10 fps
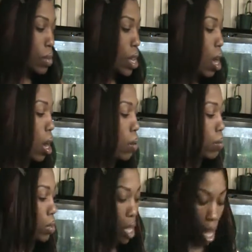
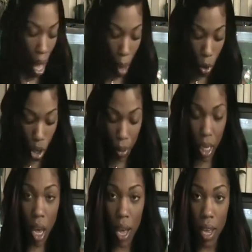I'm going to be
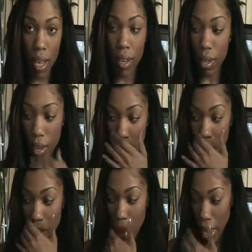cutting
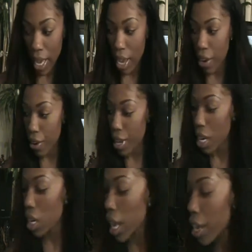my hair
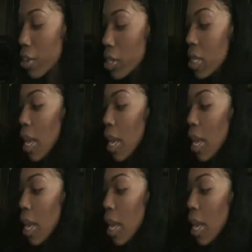in layers,